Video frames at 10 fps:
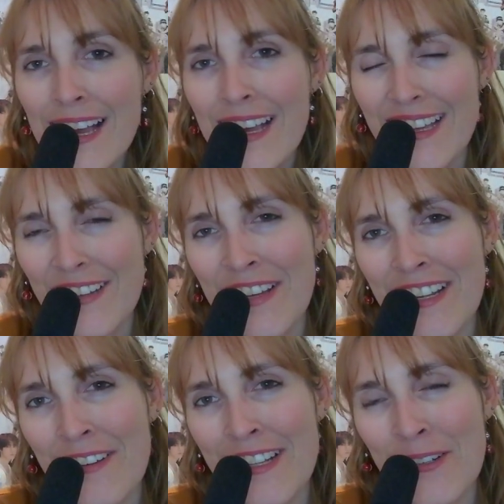Hello,
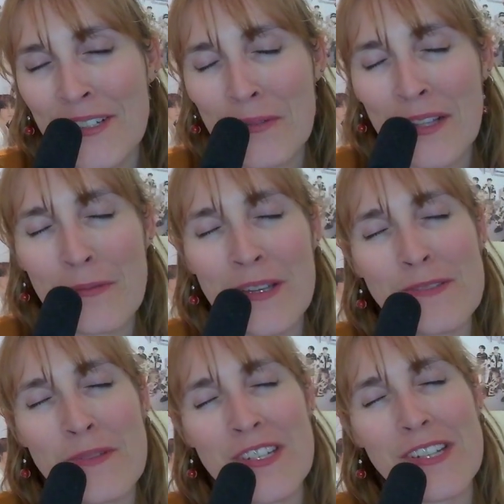hello, hello, and welcome back
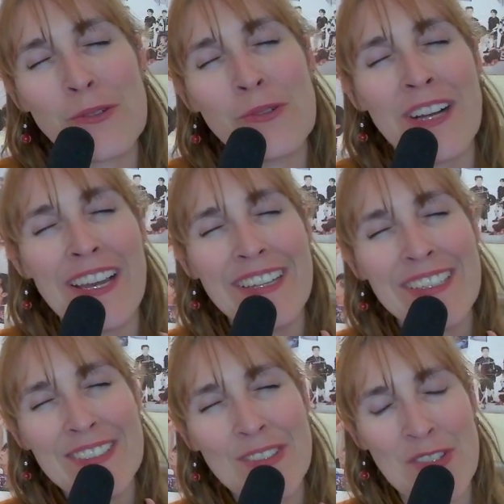to my channel.
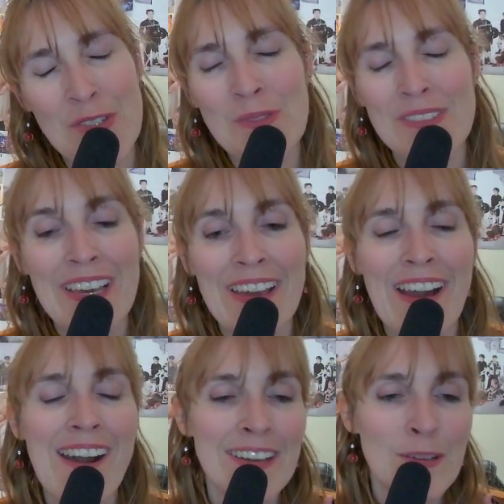And today
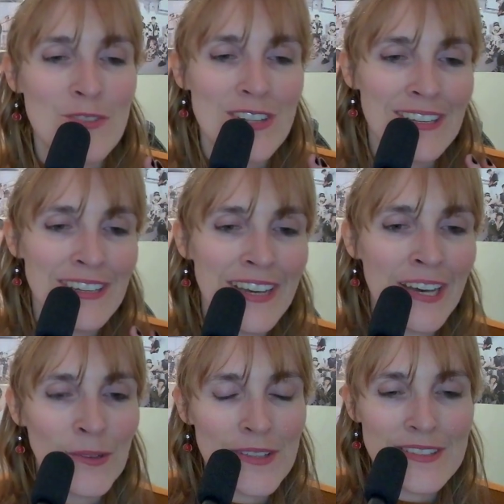I am checking
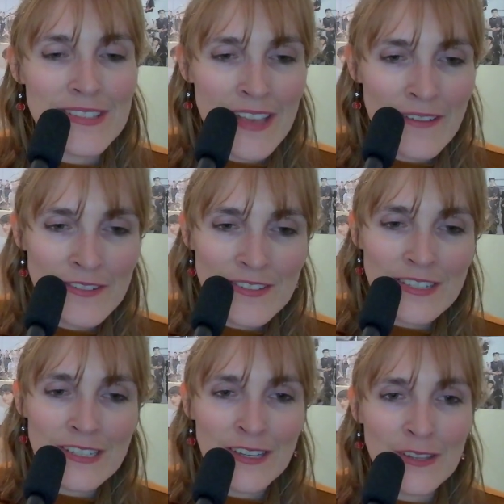out
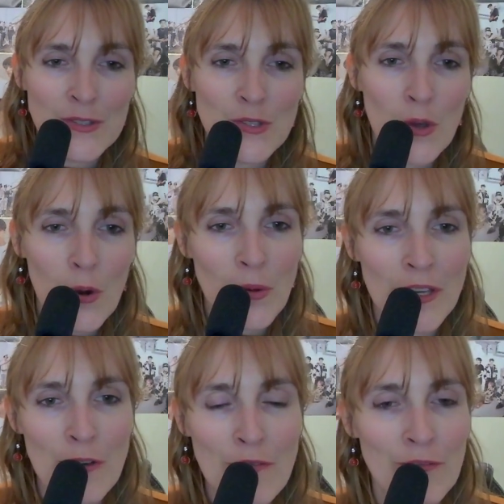17's
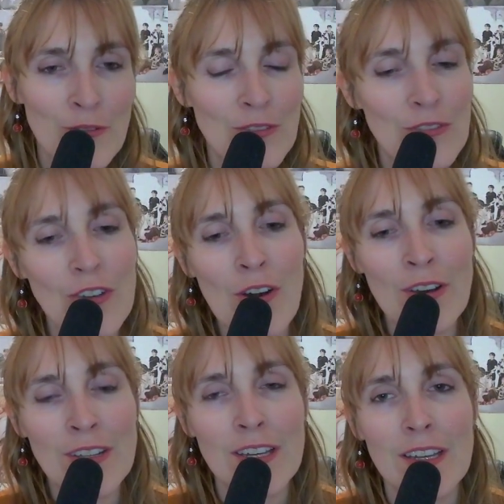choreo for
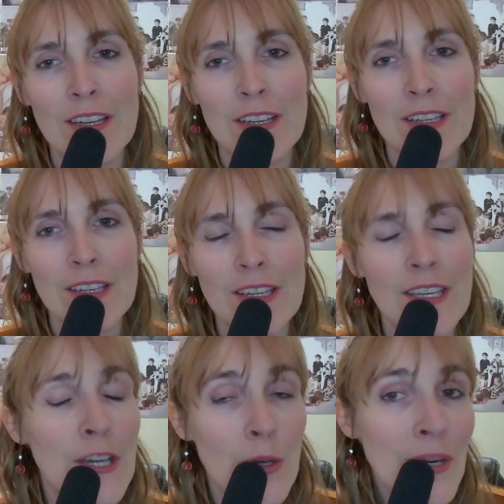Don
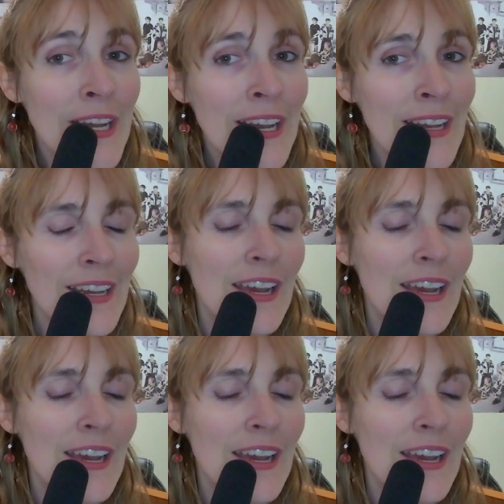Quixote.